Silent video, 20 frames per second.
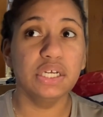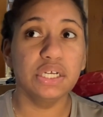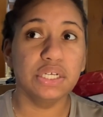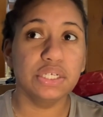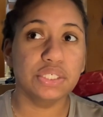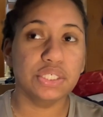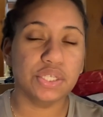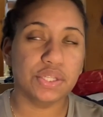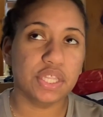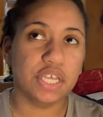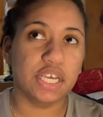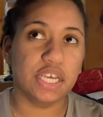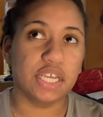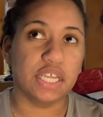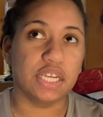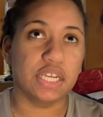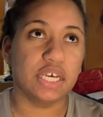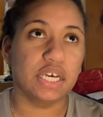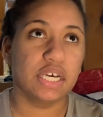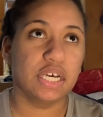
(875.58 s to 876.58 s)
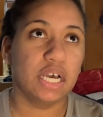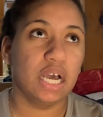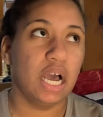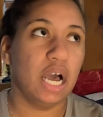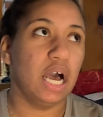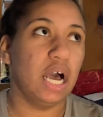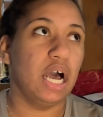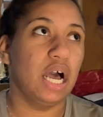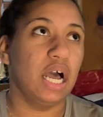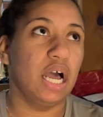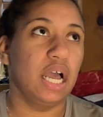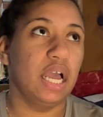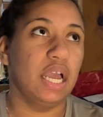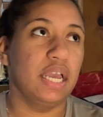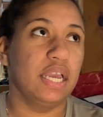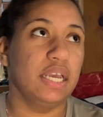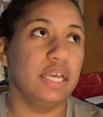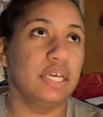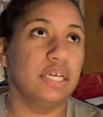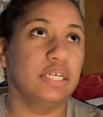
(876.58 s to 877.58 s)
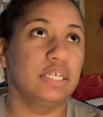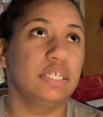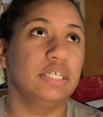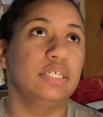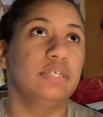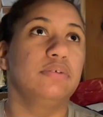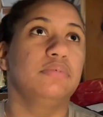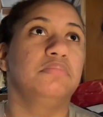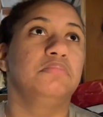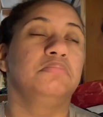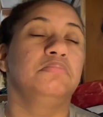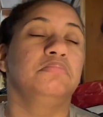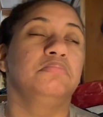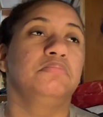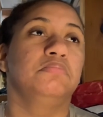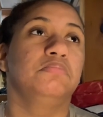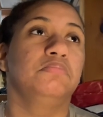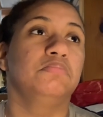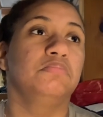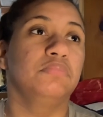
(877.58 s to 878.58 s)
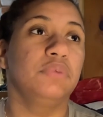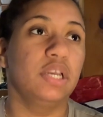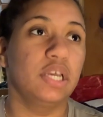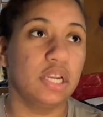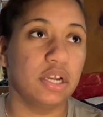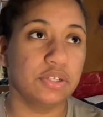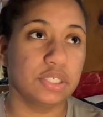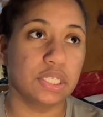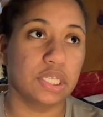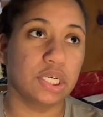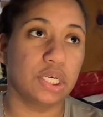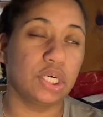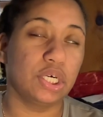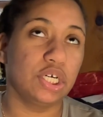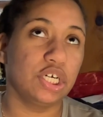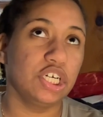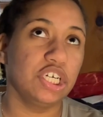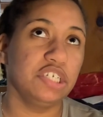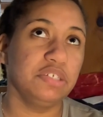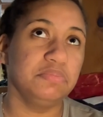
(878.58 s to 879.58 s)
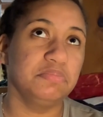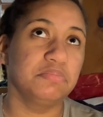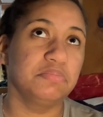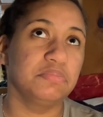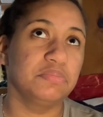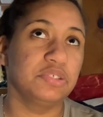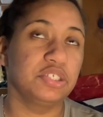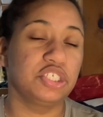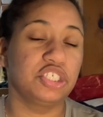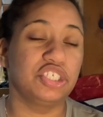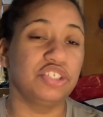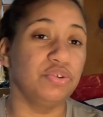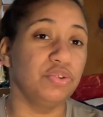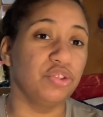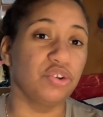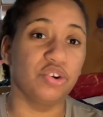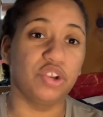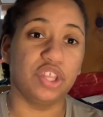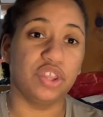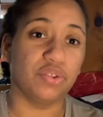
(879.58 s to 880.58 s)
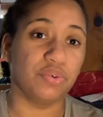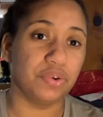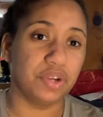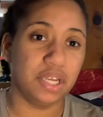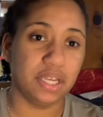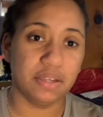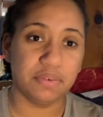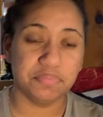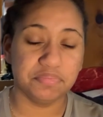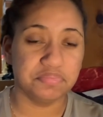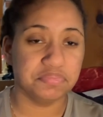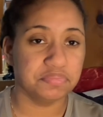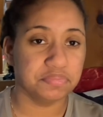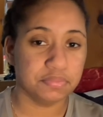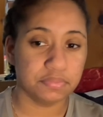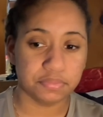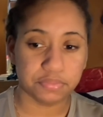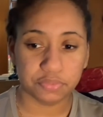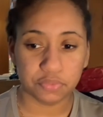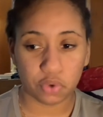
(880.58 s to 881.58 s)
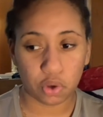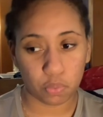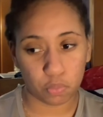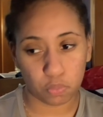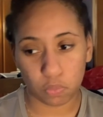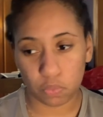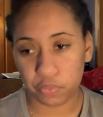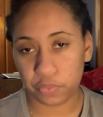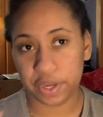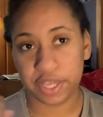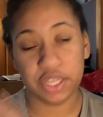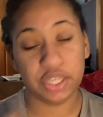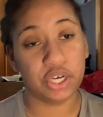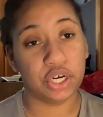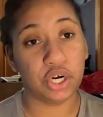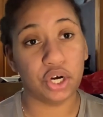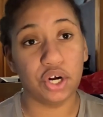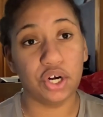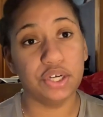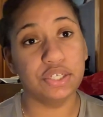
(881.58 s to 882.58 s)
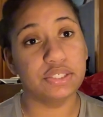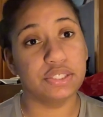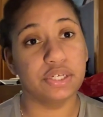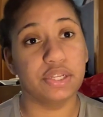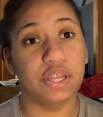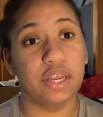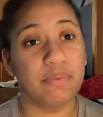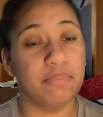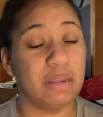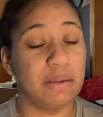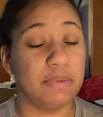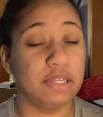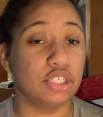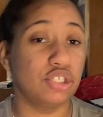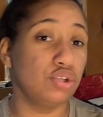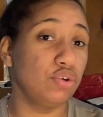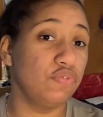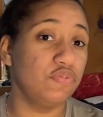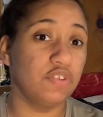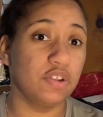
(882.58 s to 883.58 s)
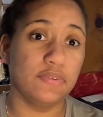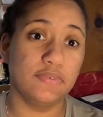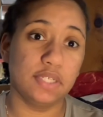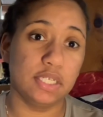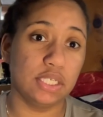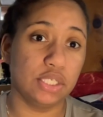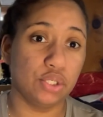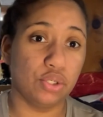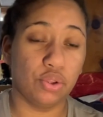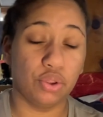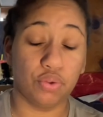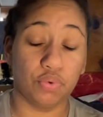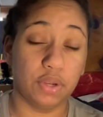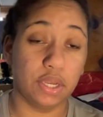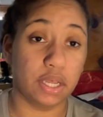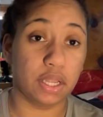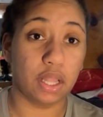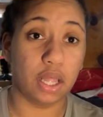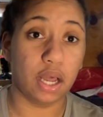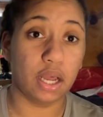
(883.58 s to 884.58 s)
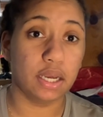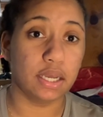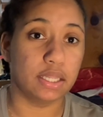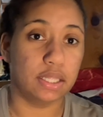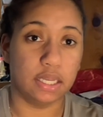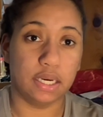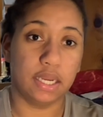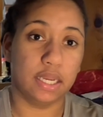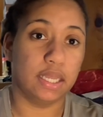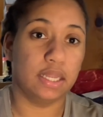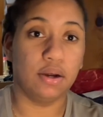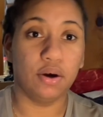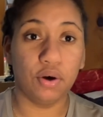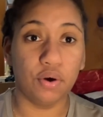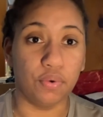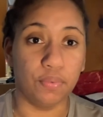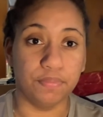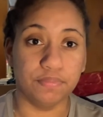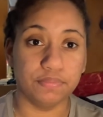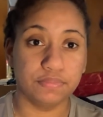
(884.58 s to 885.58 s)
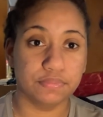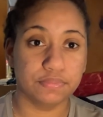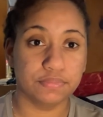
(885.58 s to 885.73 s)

So then I get out to the car it's 2.33. Wait in the car until like maybe 2.50, 2, 3 o'clock, and then I get home.